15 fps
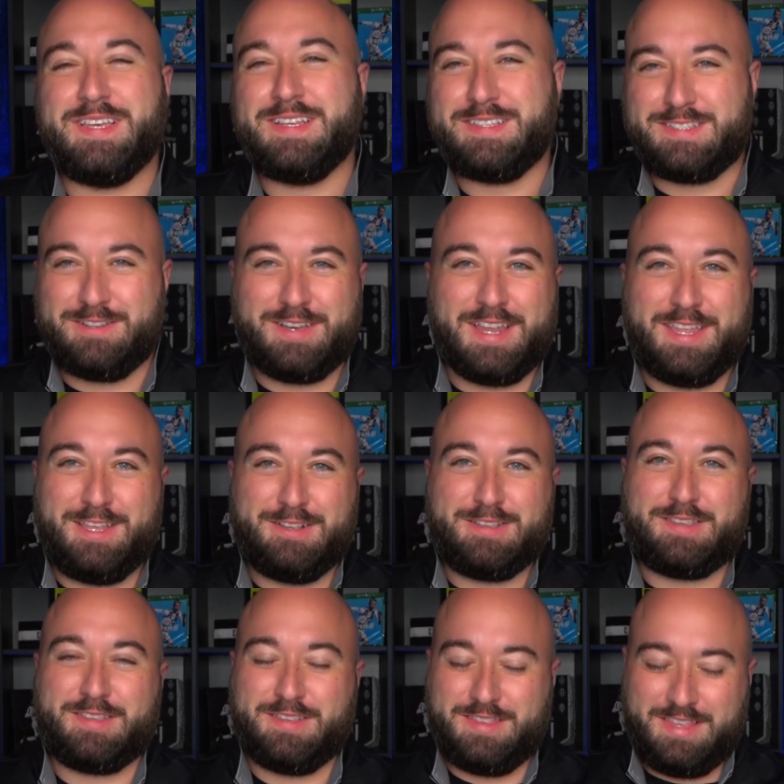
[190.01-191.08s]
Still got to
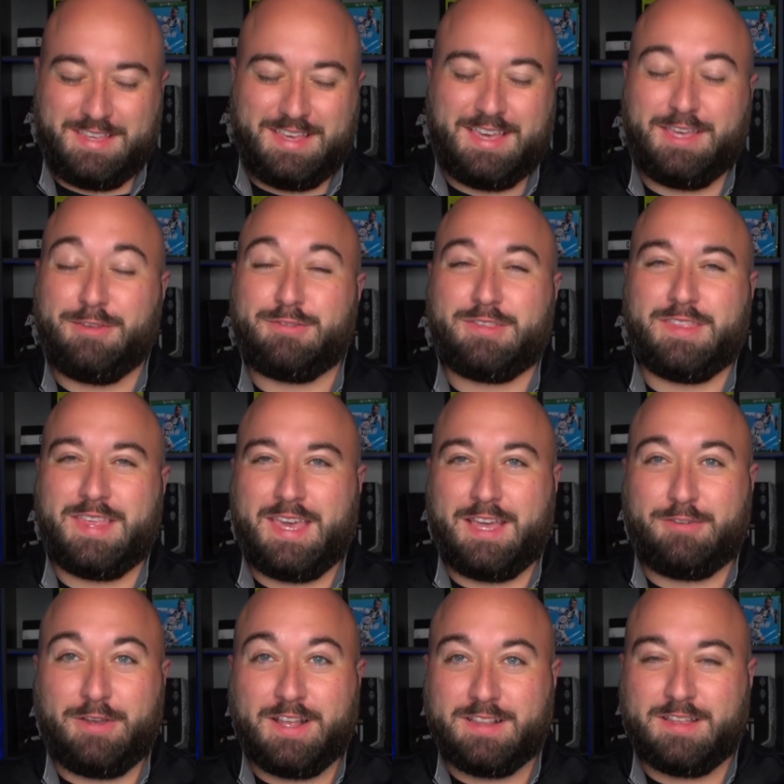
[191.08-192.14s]
get used to
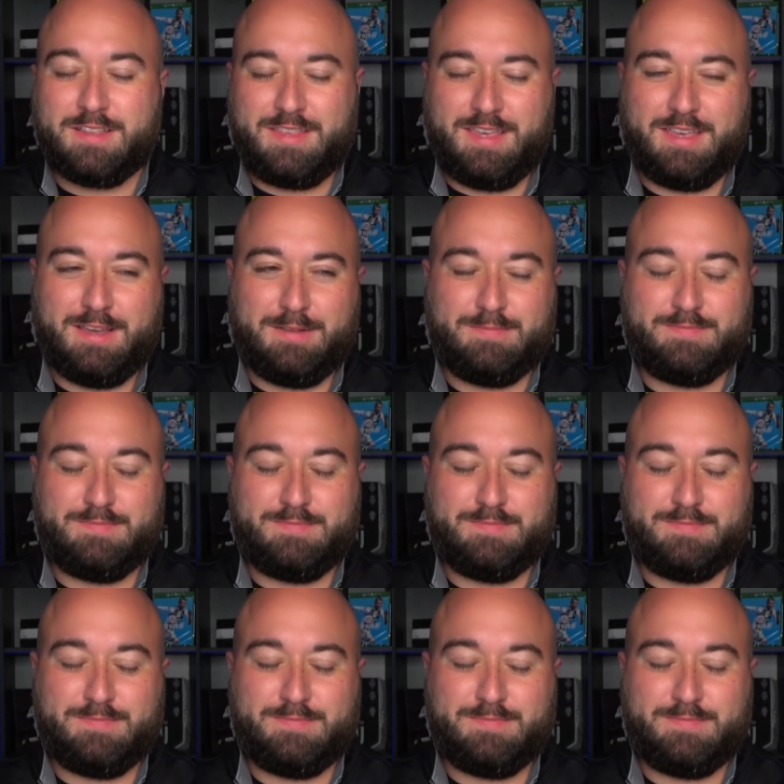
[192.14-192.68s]
the